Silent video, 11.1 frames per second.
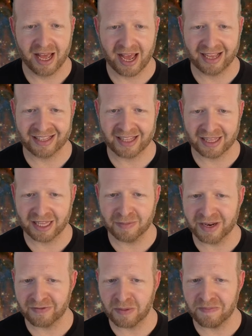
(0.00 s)
And it's a little
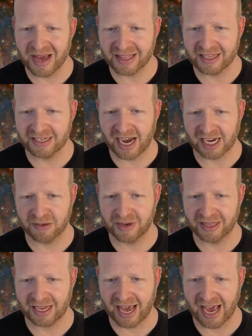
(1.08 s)
bit of a messy
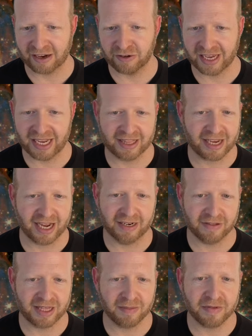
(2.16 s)
document that aggregates kind of
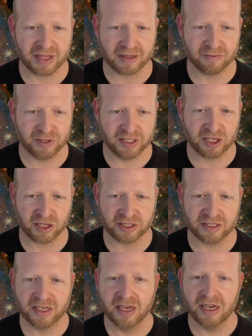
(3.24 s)
some of the
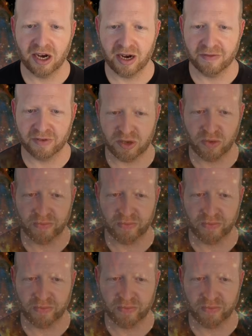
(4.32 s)
results of over